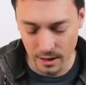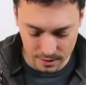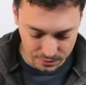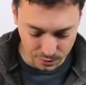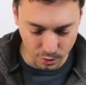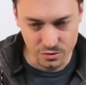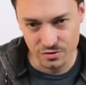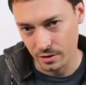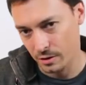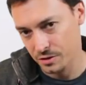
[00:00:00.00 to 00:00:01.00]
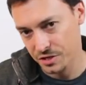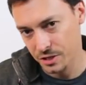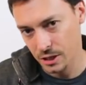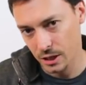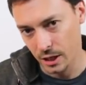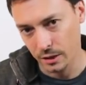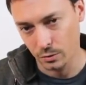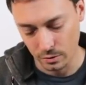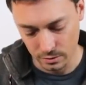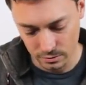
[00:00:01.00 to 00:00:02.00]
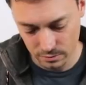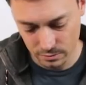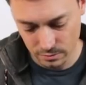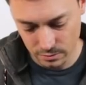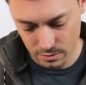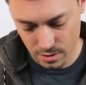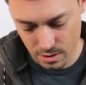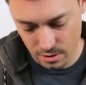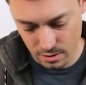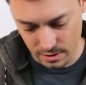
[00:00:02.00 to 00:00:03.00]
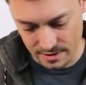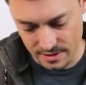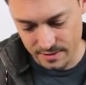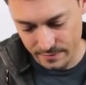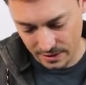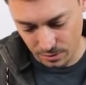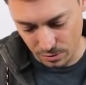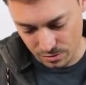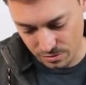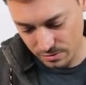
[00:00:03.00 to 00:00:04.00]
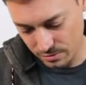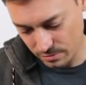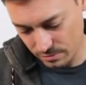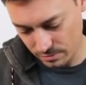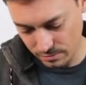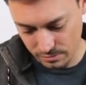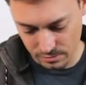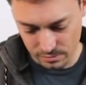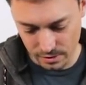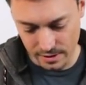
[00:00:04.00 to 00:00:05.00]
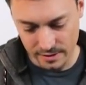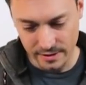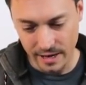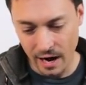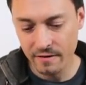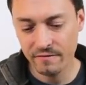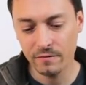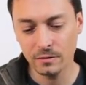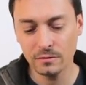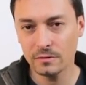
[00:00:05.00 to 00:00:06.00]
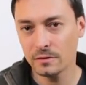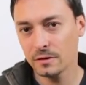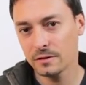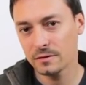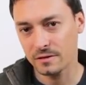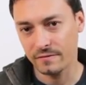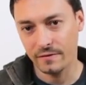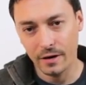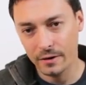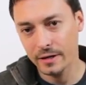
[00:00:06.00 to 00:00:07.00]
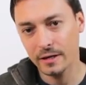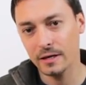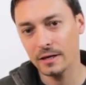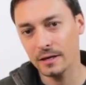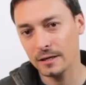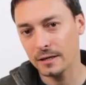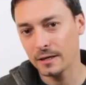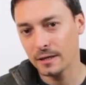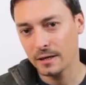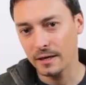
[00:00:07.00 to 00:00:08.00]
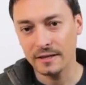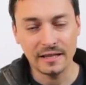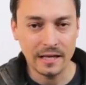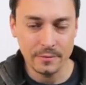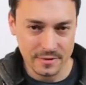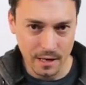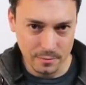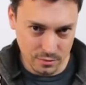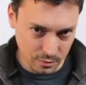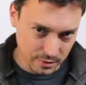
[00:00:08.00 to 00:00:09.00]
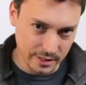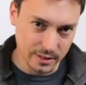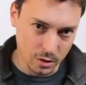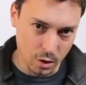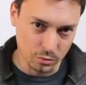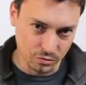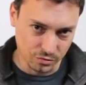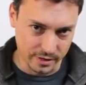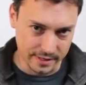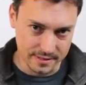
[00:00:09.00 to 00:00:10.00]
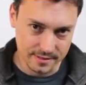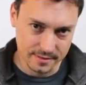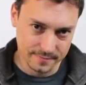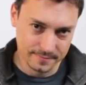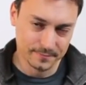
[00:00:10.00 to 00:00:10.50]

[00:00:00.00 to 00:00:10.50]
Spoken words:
and your search in Google. This is because in the iPhone Safari, it leaves absolutely no trace.